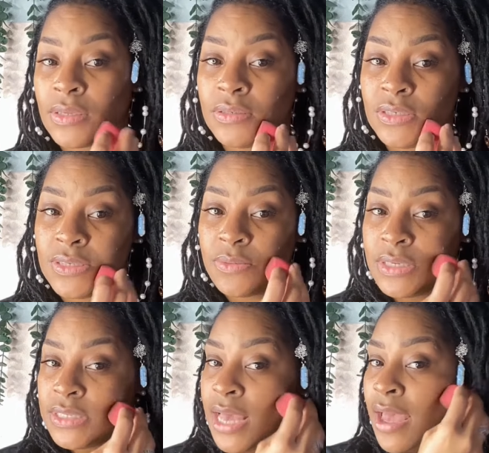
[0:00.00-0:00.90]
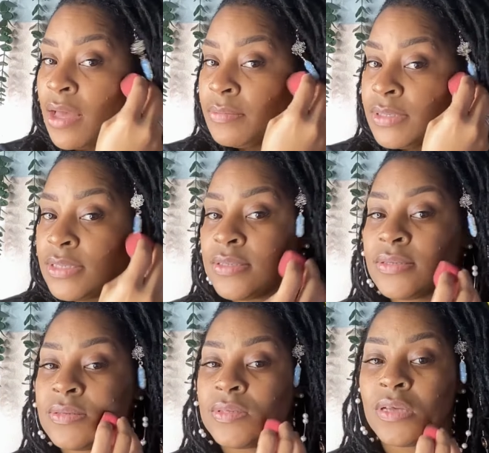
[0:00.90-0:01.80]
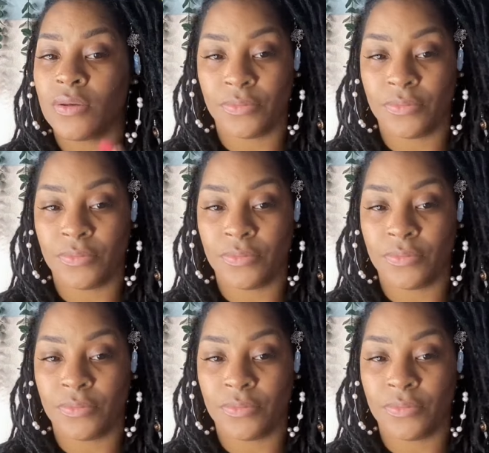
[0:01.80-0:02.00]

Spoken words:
Just with taps. So